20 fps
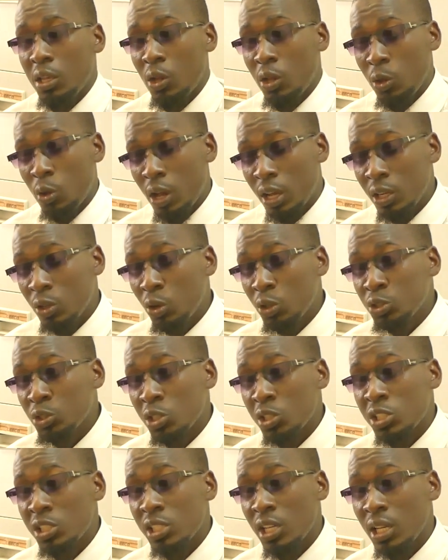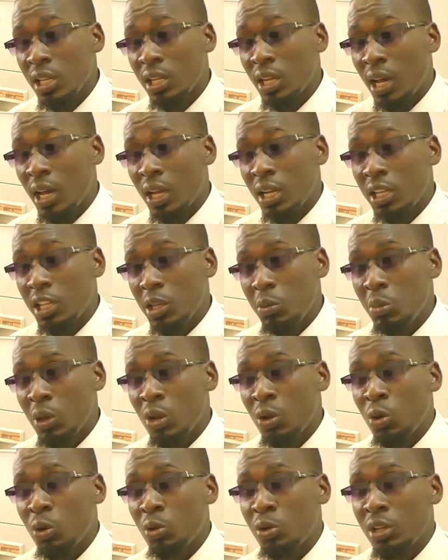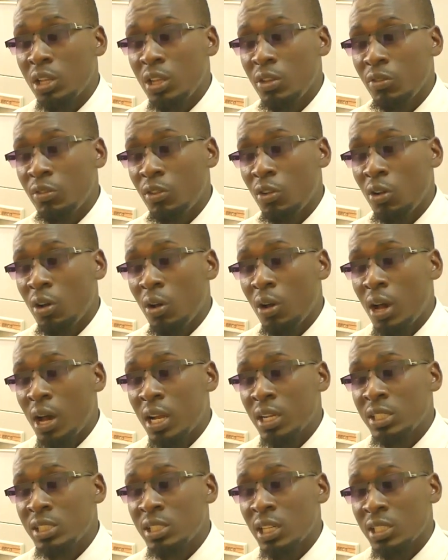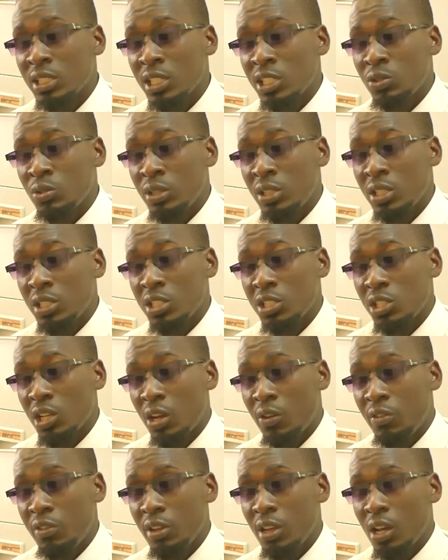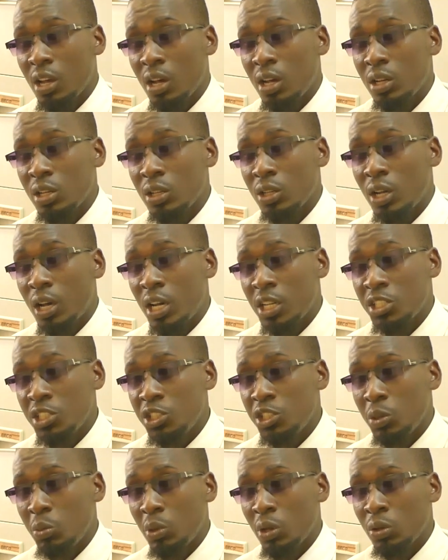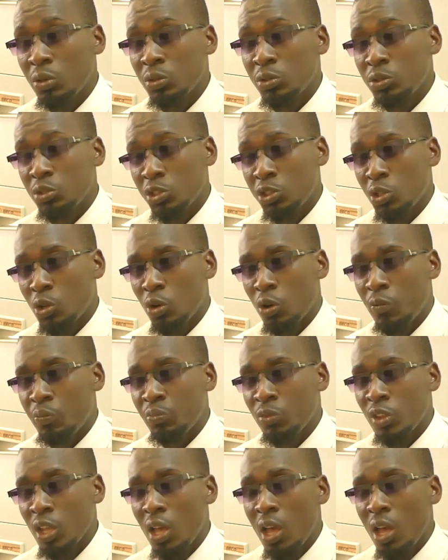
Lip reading: You can also send an email on info@successstrategiesafrica@gmail.com.